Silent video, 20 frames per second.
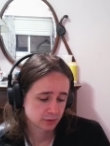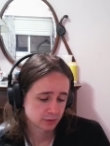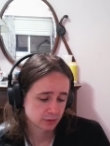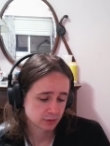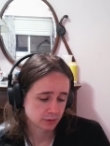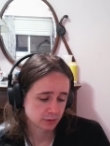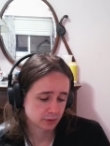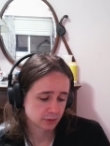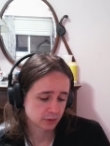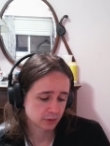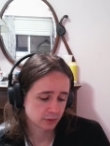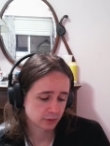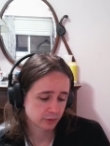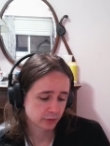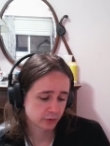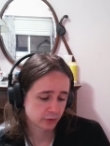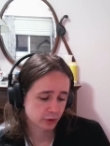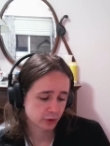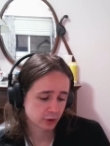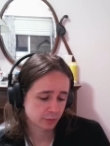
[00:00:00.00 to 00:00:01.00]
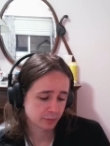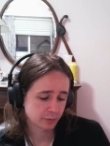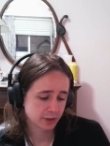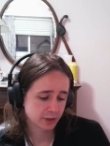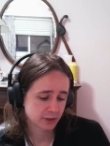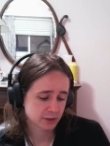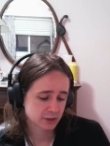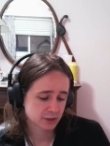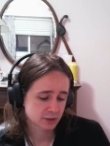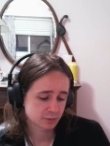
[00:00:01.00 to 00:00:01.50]
30
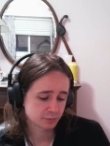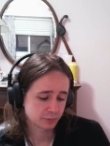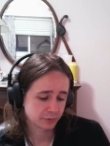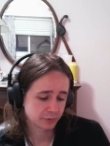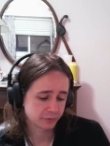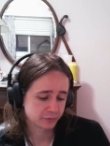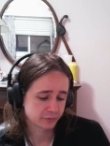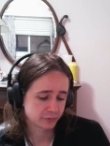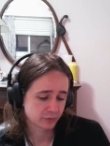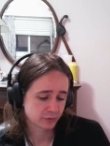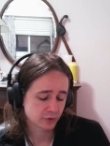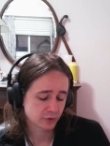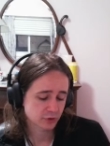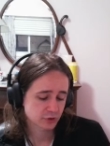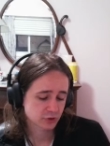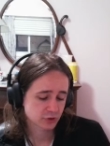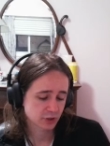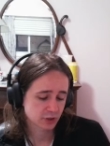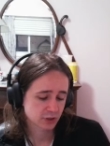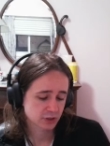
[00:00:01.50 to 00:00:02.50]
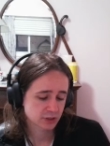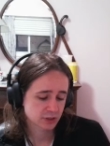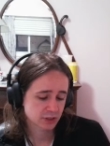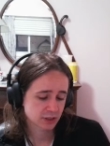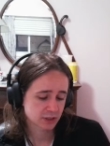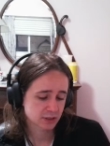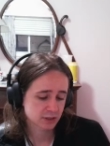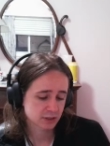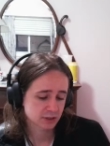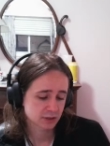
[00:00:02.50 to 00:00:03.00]
minutes before
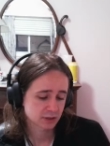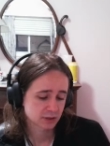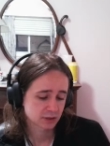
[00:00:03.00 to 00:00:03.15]
sunset